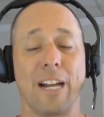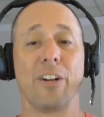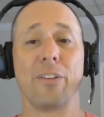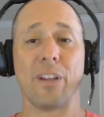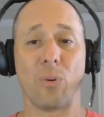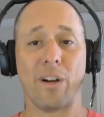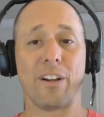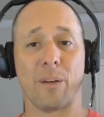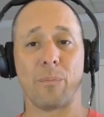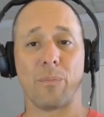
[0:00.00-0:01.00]
I knew that
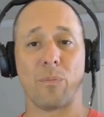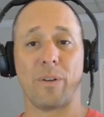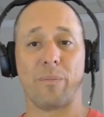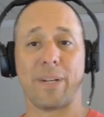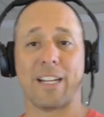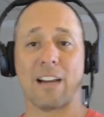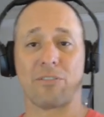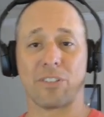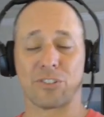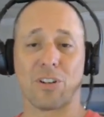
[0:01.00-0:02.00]
William would be
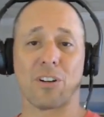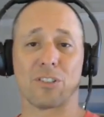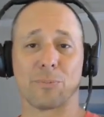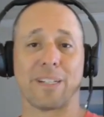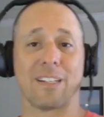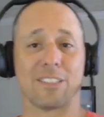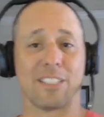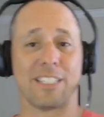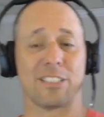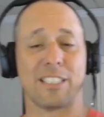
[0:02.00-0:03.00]
after Charles because
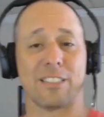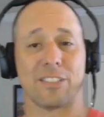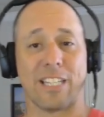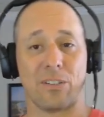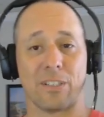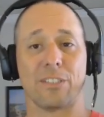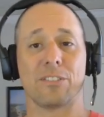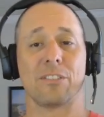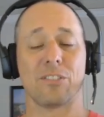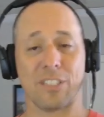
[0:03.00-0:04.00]
he's his
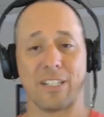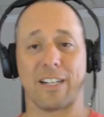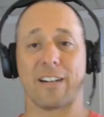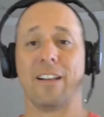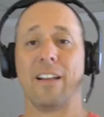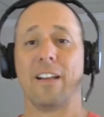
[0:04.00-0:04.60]
eldest son.